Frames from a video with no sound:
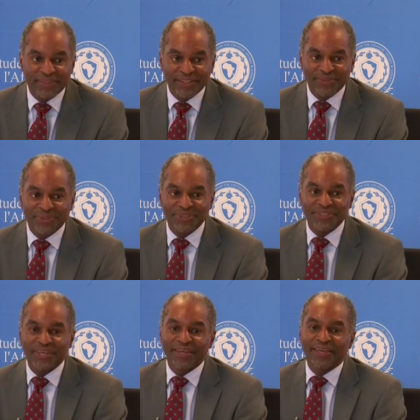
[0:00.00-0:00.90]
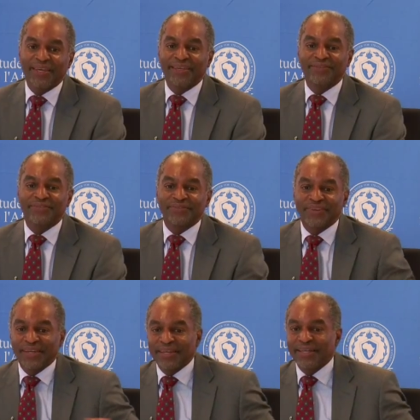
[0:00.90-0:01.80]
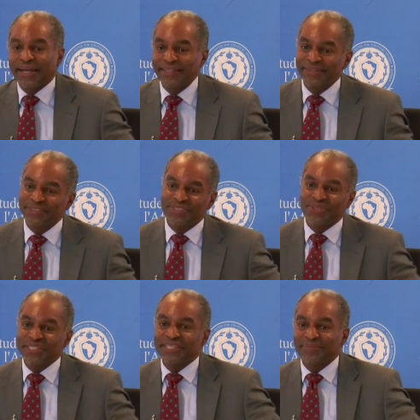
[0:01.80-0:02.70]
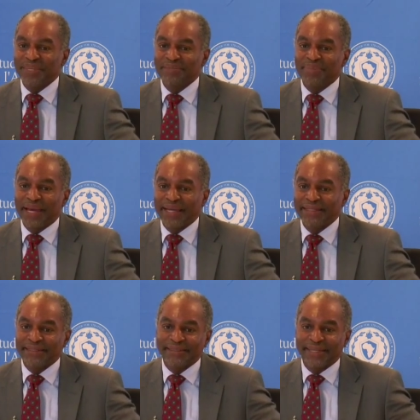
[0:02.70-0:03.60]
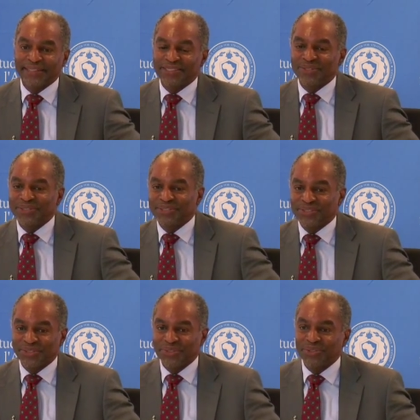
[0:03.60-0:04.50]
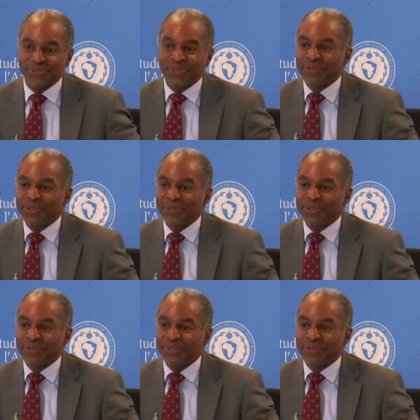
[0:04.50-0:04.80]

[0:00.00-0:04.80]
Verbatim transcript: In other words, if Ghana was doing something bad next door to Togo,